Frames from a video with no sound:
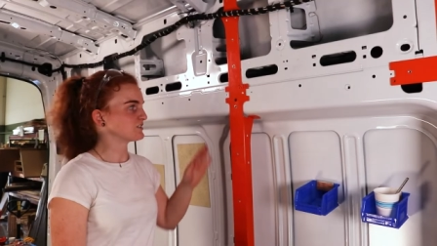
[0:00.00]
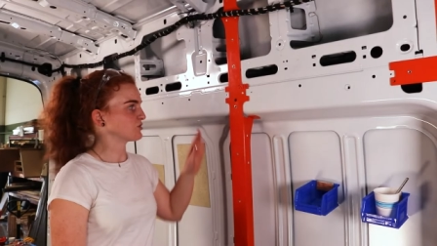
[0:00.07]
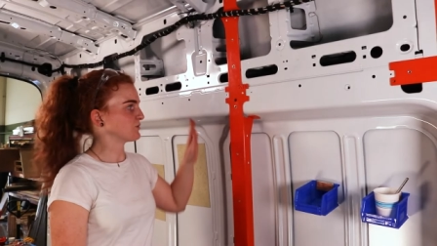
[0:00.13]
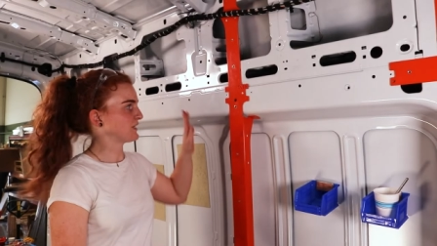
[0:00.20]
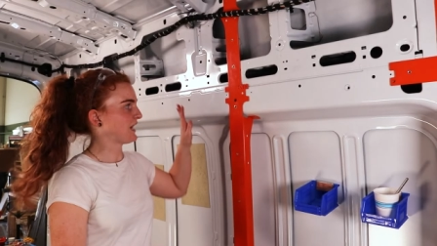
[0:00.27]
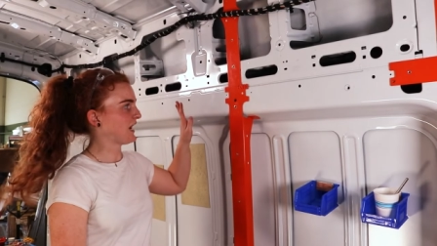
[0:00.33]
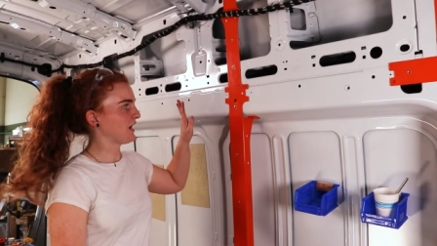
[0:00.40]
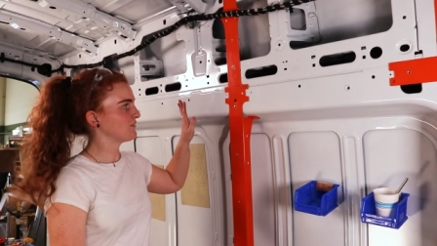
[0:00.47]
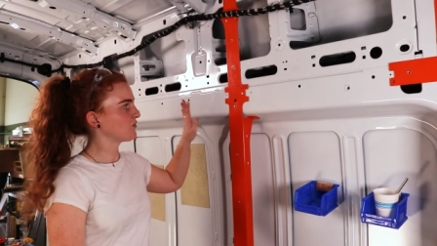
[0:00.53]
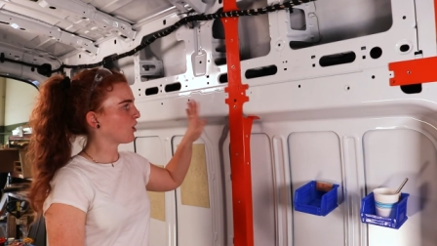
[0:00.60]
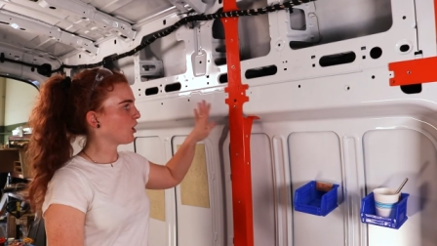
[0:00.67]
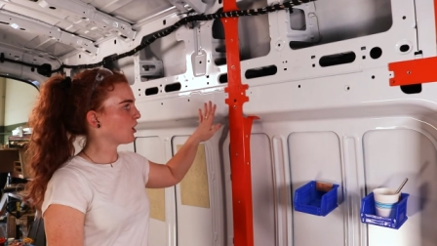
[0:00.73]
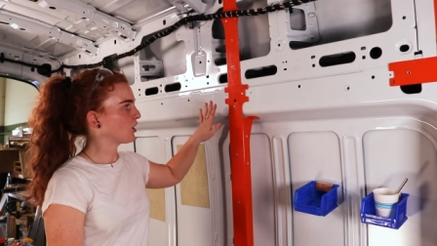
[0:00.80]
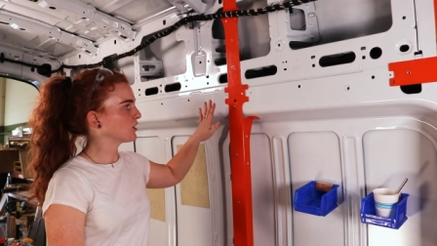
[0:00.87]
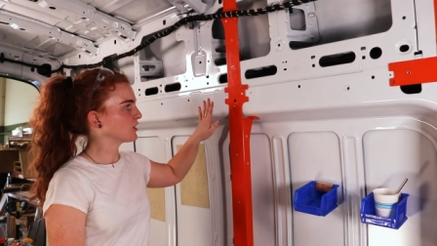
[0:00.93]
so we have
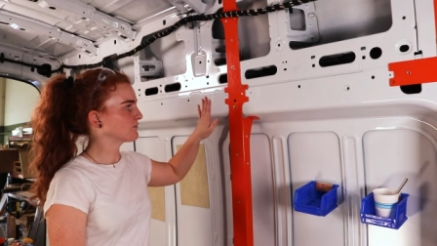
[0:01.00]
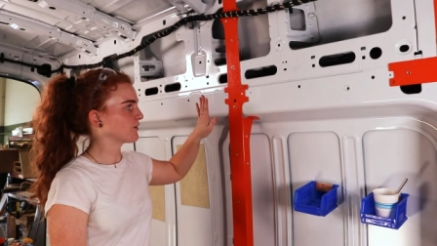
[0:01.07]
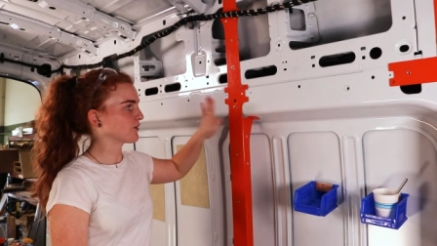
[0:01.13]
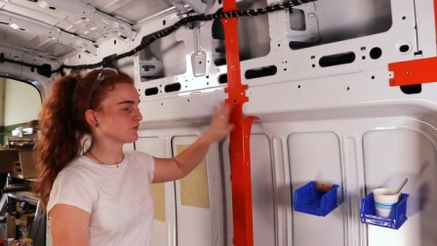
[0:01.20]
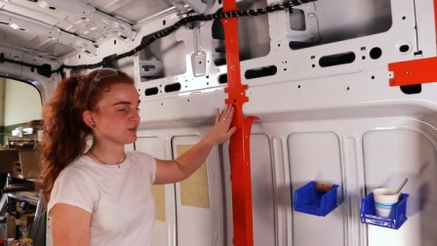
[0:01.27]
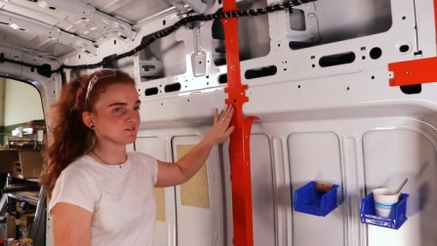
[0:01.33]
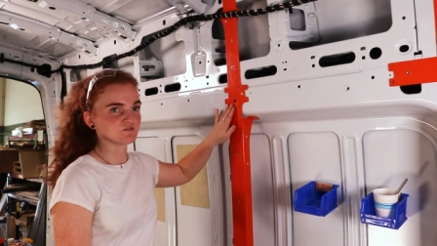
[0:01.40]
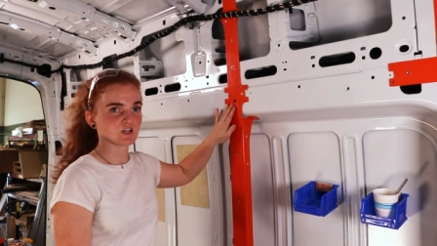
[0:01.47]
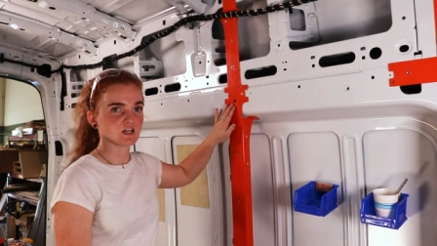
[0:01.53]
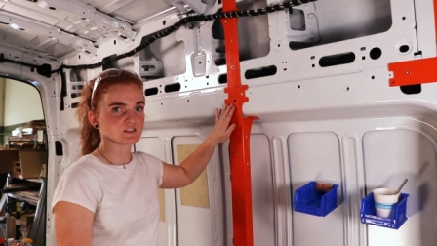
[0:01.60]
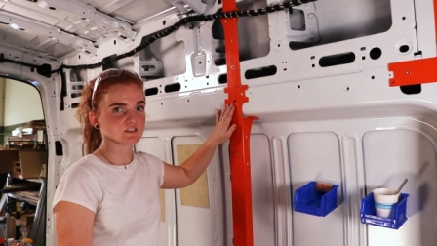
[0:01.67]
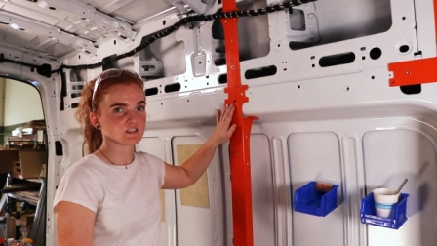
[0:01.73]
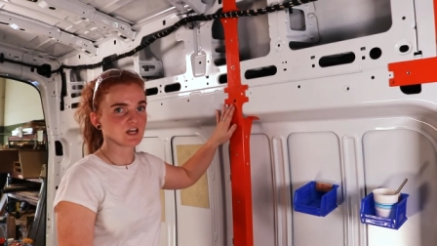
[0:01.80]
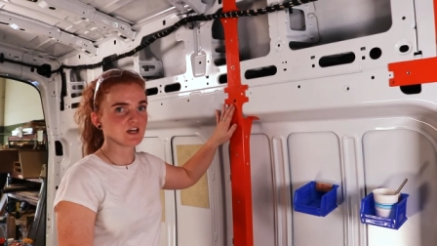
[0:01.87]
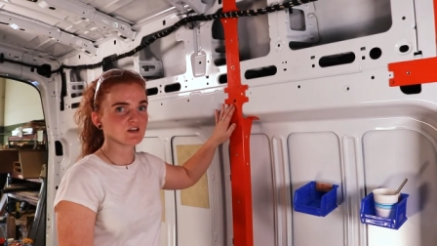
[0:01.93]
all of our rib
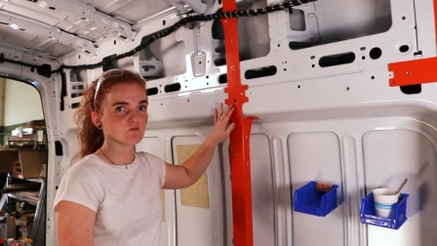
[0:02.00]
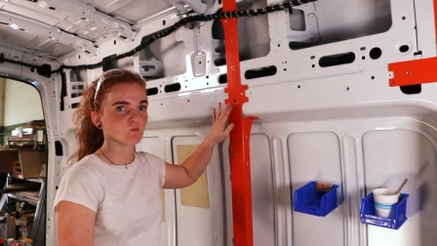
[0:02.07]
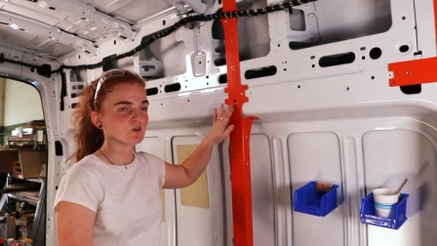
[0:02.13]
set.